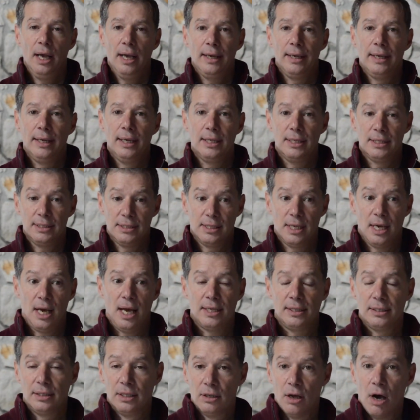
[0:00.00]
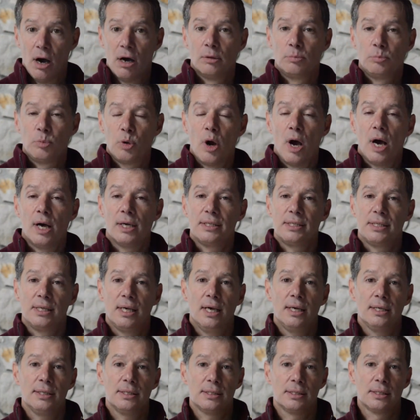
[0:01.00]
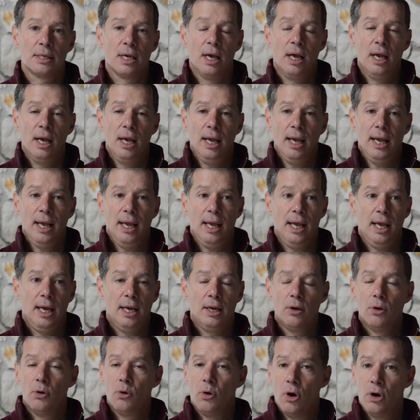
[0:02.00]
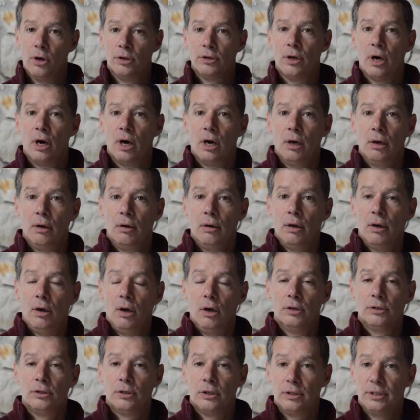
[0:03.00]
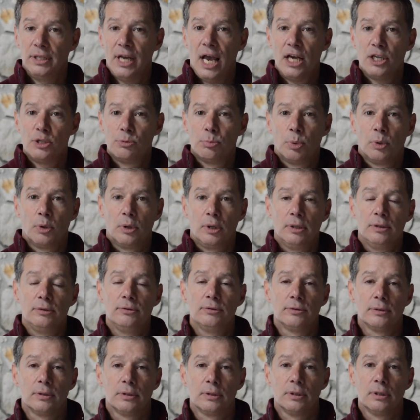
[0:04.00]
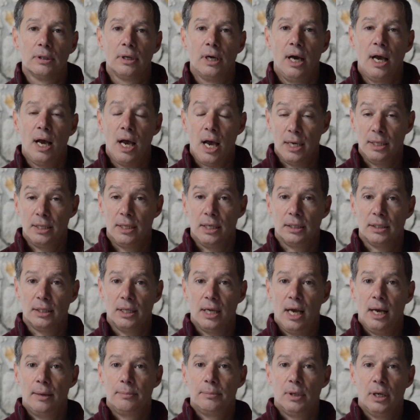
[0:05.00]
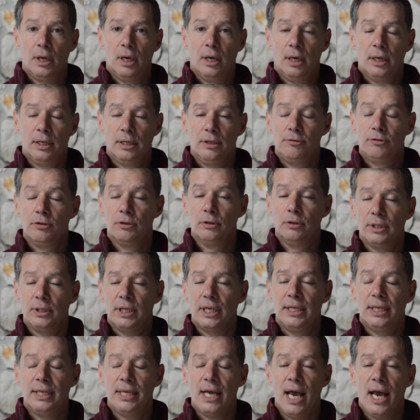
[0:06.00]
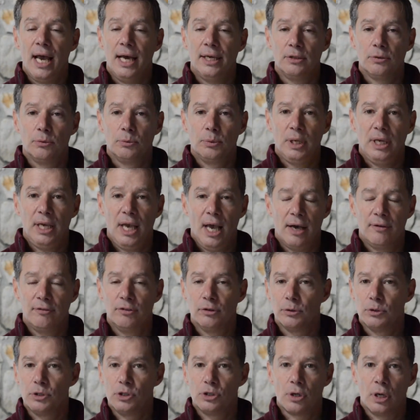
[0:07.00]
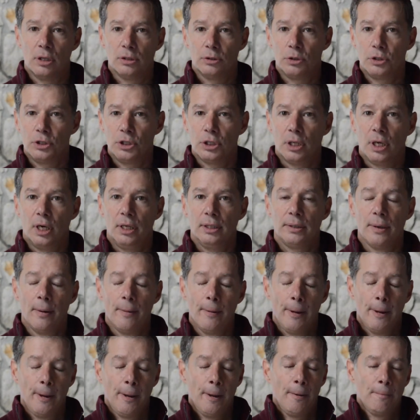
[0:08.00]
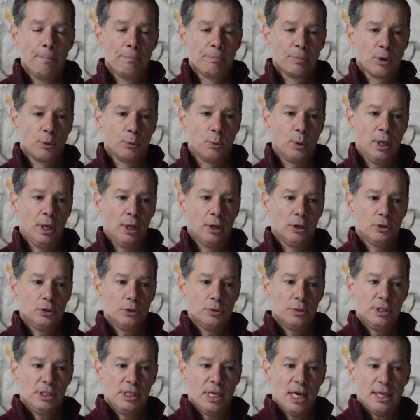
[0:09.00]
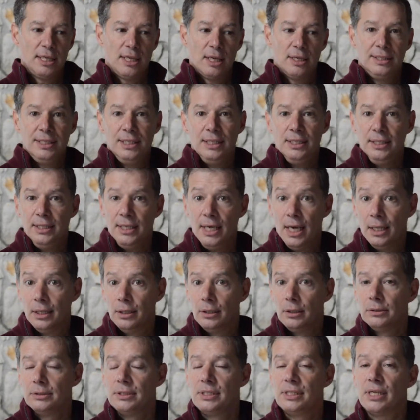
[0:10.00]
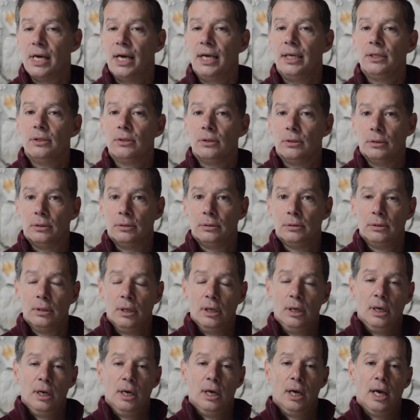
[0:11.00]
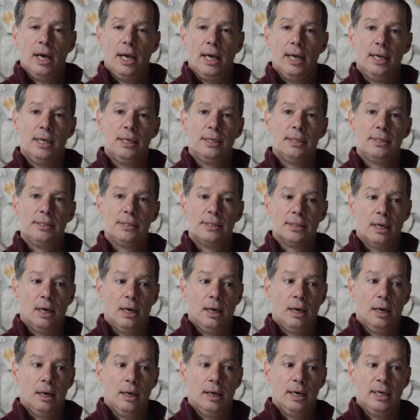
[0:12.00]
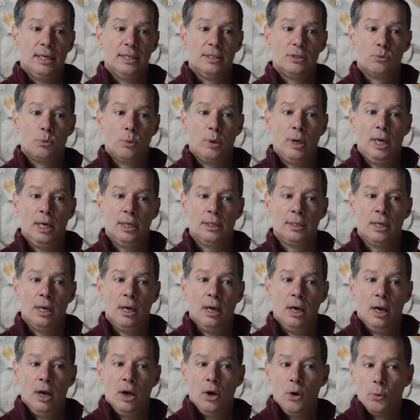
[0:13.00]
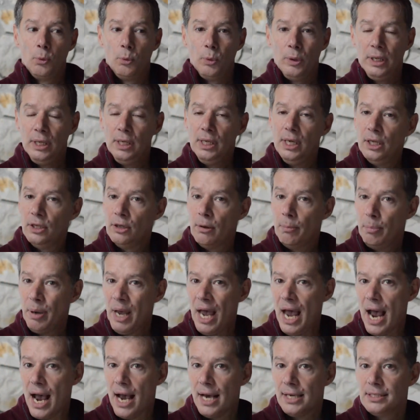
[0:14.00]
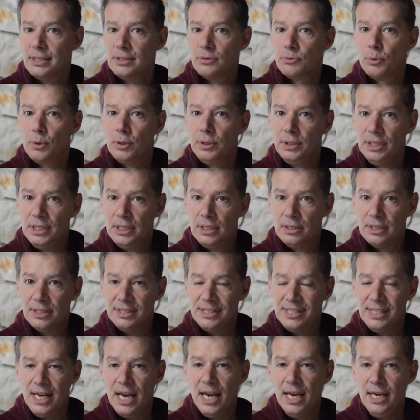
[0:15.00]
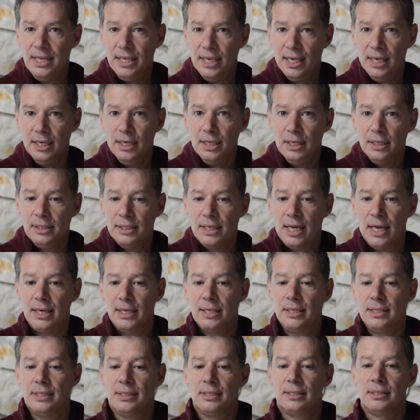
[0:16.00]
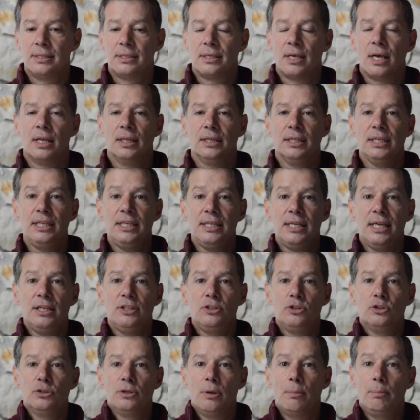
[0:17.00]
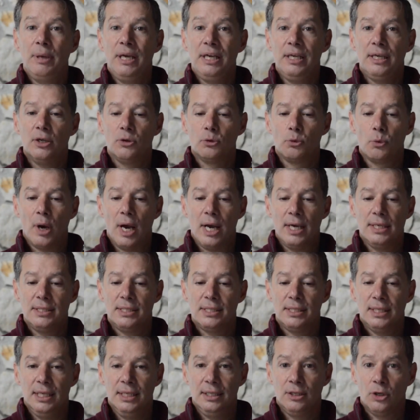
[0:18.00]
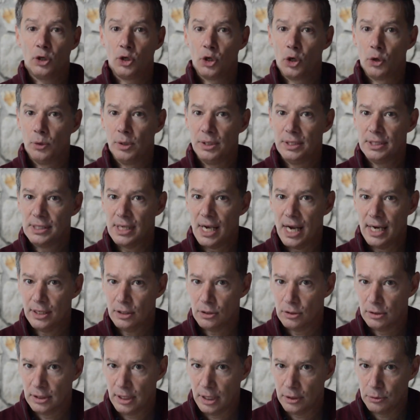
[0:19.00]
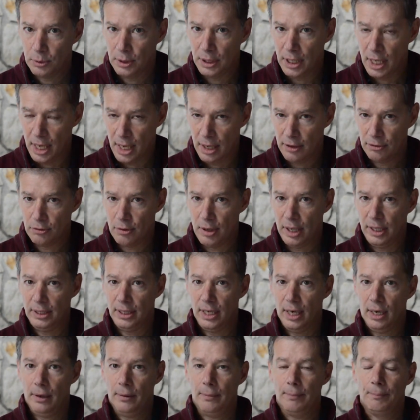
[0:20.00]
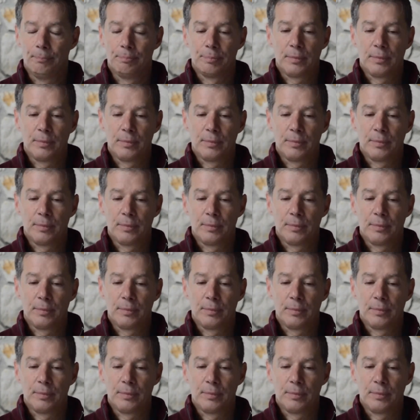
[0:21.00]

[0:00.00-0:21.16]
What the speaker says: is that long process. And on our dashboard for Hayek Lab, if you at that, we have those color chart where you see that the yellow cycle is when in the past, we did the staking that is leading to the baking rights in the current cycle that we have right now.